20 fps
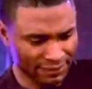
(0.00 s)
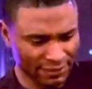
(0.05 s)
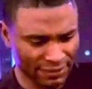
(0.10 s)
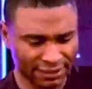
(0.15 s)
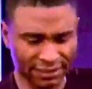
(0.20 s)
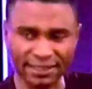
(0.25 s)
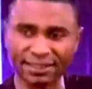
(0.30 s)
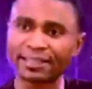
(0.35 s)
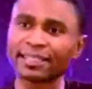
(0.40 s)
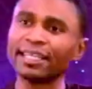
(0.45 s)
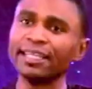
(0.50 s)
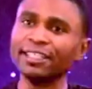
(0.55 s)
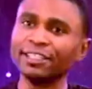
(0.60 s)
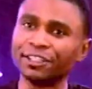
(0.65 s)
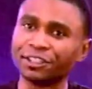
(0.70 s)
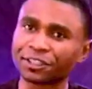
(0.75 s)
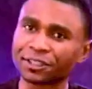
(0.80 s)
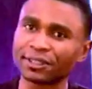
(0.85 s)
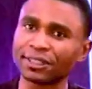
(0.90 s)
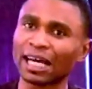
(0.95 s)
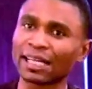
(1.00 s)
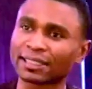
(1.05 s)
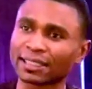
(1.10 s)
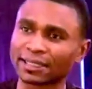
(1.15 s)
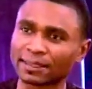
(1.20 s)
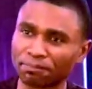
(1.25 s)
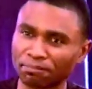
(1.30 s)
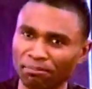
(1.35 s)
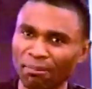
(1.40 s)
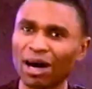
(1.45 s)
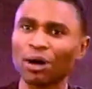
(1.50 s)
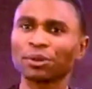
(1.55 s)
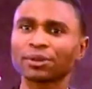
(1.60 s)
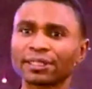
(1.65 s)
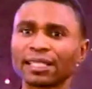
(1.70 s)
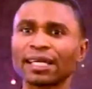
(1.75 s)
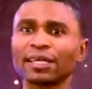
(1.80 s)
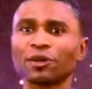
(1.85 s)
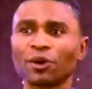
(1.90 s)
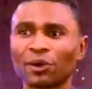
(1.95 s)
siege that is
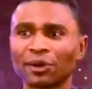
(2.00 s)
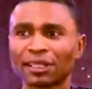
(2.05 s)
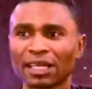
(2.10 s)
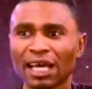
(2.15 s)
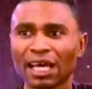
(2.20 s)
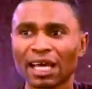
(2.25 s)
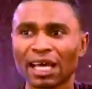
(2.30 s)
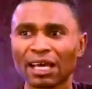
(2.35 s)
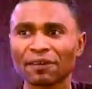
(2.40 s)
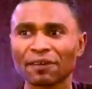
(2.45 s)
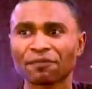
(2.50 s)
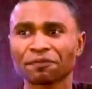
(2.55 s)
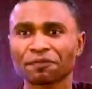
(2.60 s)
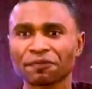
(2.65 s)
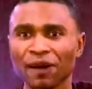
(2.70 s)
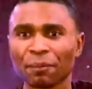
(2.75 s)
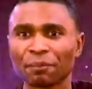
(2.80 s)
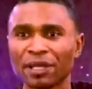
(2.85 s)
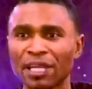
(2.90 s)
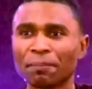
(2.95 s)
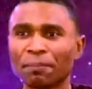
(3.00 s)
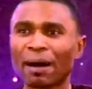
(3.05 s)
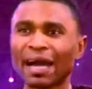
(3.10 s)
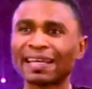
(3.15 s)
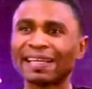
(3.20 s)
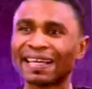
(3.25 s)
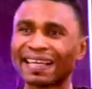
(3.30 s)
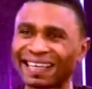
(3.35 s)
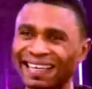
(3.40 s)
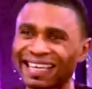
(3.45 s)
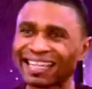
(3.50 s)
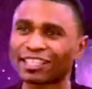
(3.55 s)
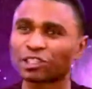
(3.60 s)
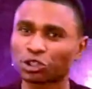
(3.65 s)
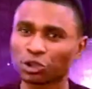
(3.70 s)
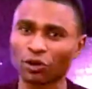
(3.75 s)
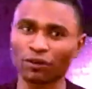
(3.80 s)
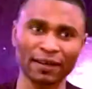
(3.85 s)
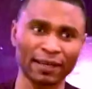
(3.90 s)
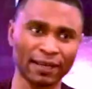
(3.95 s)
mounted on that family by the gates of
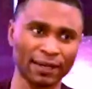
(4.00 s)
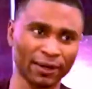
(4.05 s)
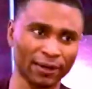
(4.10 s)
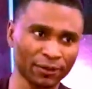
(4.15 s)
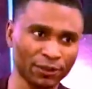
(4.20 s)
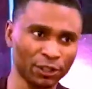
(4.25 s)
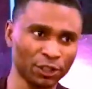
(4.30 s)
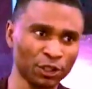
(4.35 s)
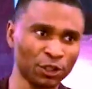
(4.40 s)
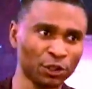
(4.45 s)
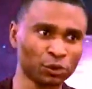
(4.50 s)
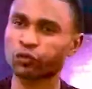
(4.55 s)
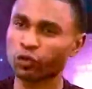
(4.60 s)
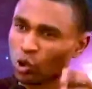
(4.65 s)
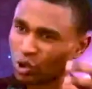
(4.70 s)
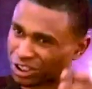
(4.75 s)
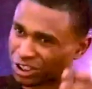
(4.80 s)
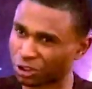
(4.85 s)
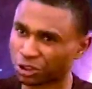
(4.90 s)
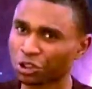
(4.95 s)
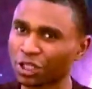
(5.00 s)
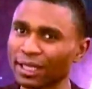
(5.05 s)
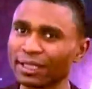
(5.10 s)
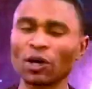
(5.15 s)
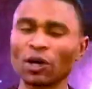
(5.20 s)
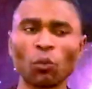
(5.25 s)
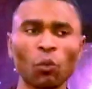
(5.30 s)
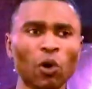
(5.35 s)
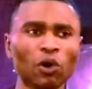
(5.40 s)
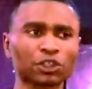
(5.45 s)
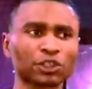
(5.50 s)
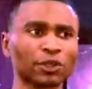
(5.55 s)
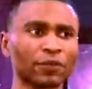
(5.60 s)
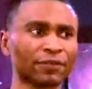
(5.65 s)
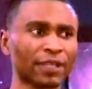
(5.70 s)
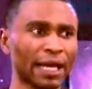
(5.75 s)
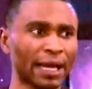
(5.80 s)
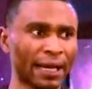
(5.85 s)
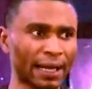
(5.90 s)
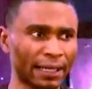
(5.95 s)
hell to frustrate the works
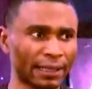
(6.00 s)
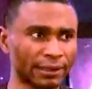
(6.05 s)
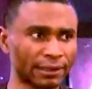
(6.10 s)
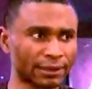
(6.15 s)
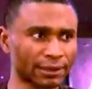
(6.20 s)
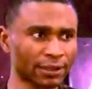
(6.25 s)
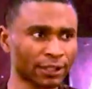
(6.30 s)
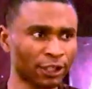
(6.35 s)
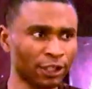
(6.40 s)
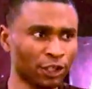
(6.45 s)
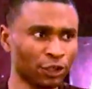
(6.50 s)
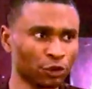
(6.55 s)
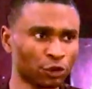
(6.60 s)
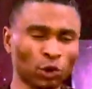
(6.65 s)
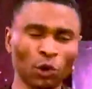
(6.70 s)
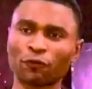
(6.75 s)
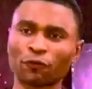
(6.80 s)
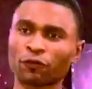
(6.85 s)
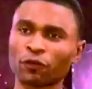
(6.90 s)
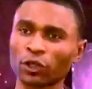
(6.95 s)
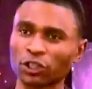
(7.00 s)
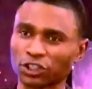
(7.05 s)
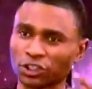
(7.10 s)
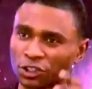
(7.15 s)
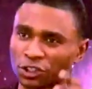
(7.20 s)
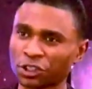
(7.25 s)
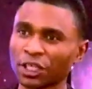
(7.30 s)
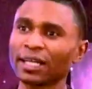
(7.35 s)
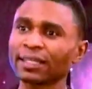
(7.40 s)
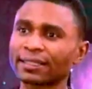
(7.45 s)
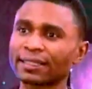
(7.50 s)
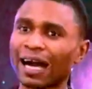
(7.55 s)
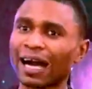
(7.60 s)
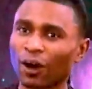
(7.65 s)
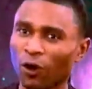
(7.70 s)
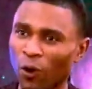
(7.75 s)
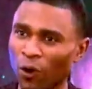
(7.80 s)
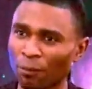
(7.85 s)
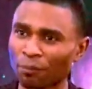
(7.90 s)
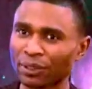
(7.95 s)
of their hands, to frustrate their
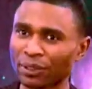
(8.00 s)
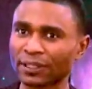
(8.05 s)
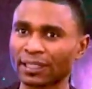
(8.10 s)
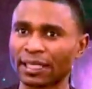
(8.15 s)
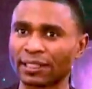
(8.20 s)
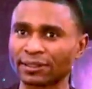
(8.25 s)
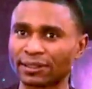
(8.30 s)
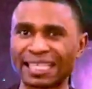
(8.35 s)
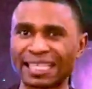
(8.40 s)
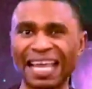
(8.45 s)
competence,